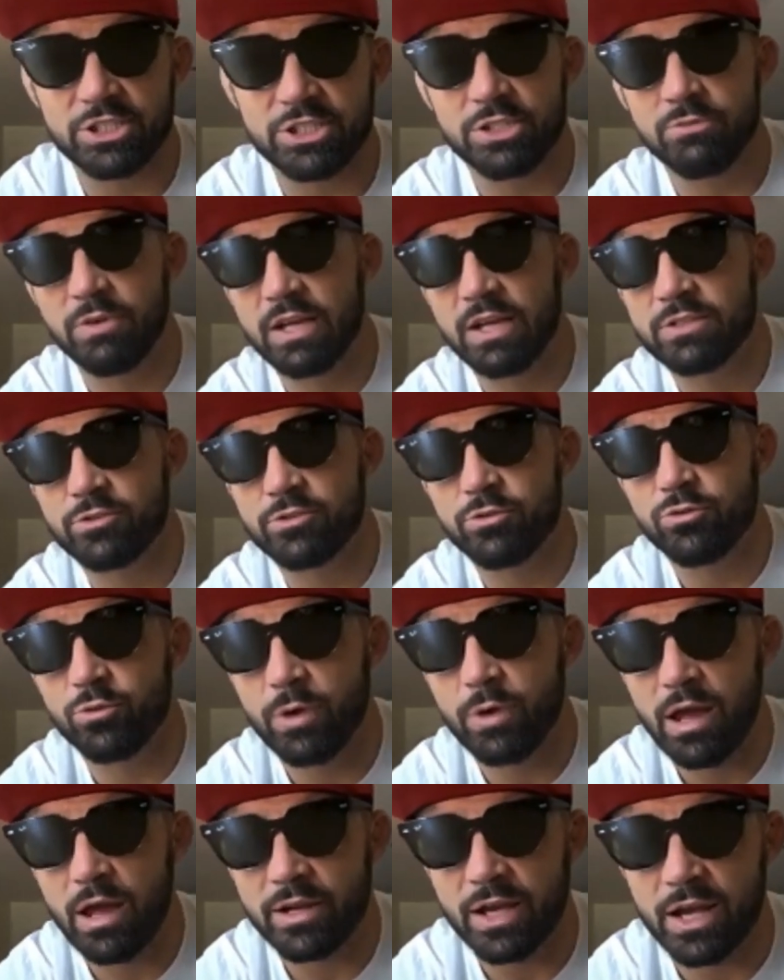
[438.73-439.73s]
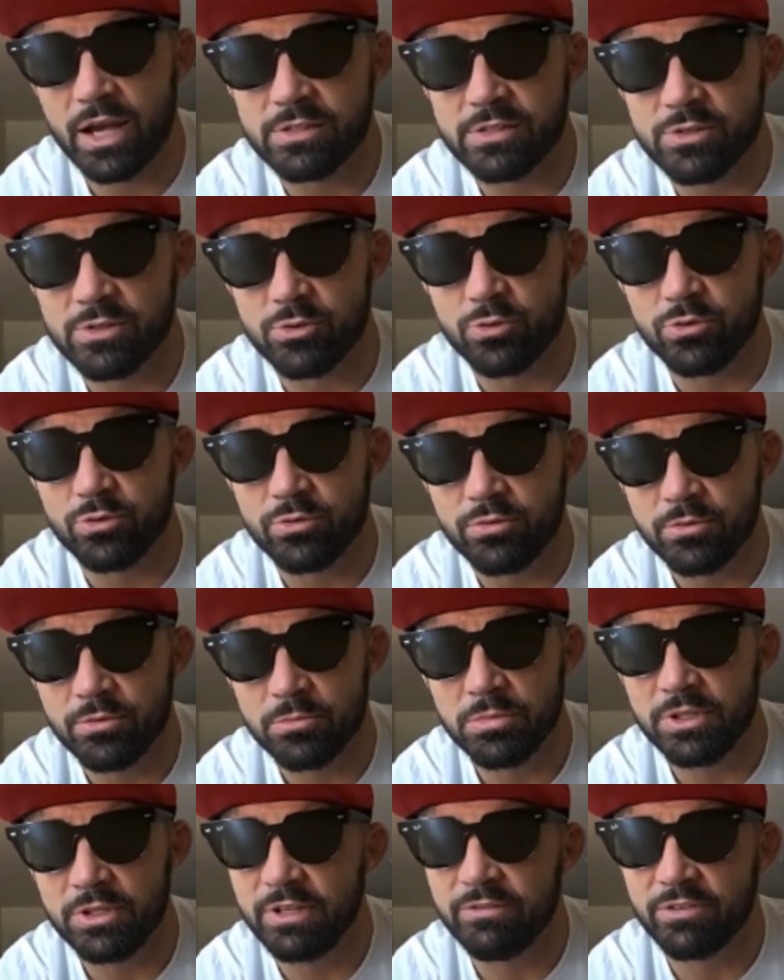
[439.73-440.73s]
She wrestled throughout high school,
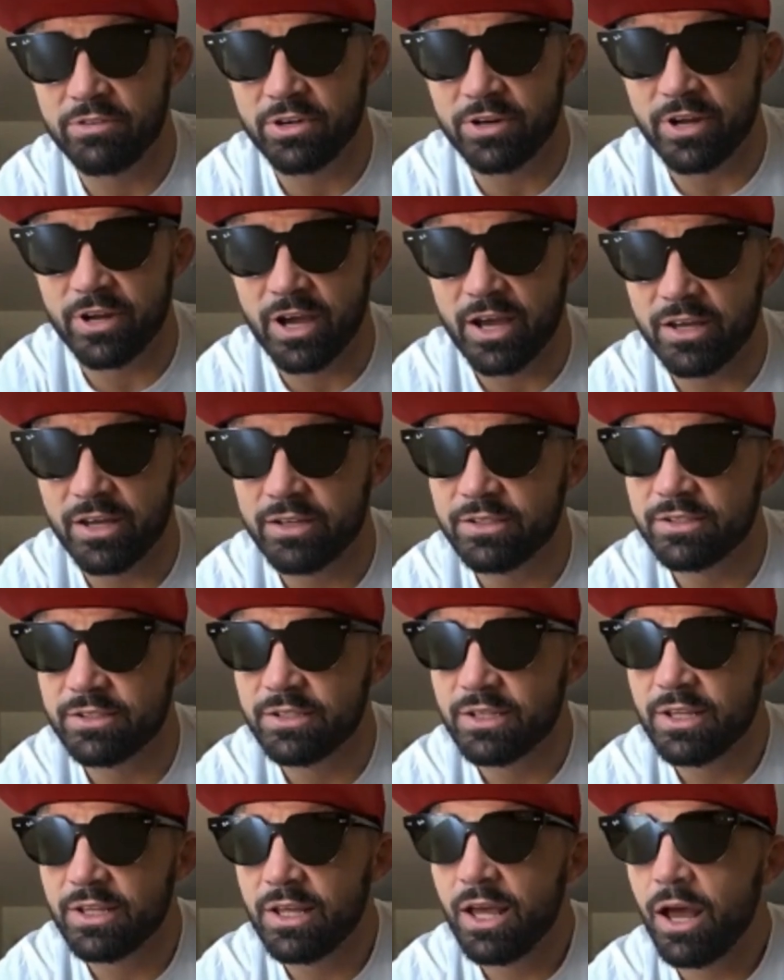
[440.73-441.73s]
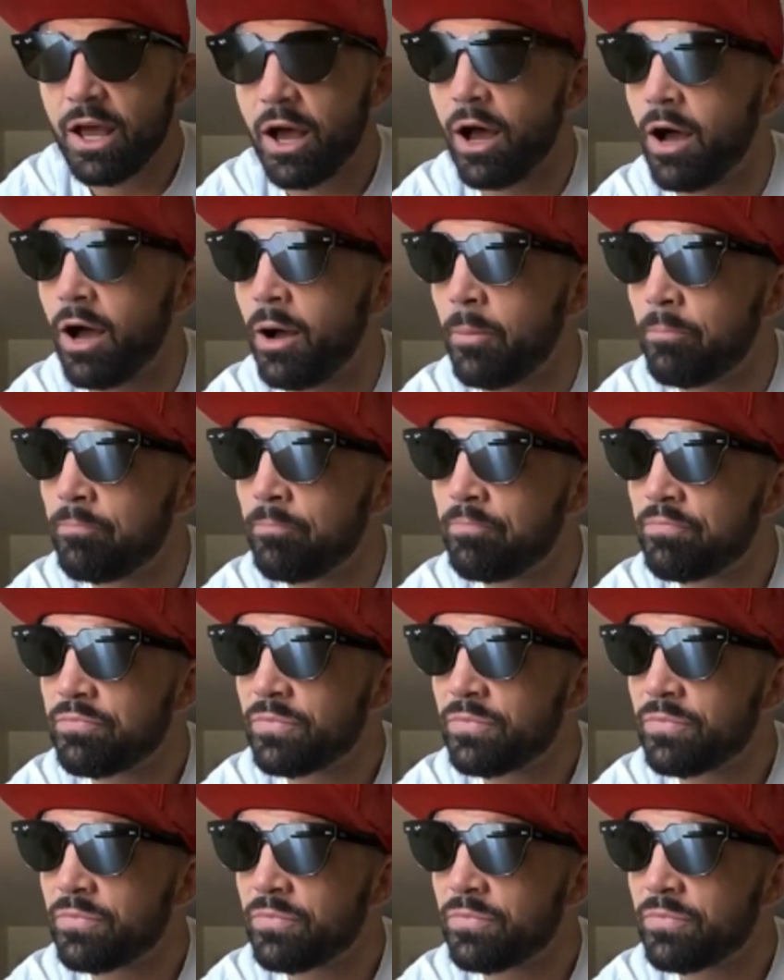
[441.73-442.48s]
believe it or not. Um,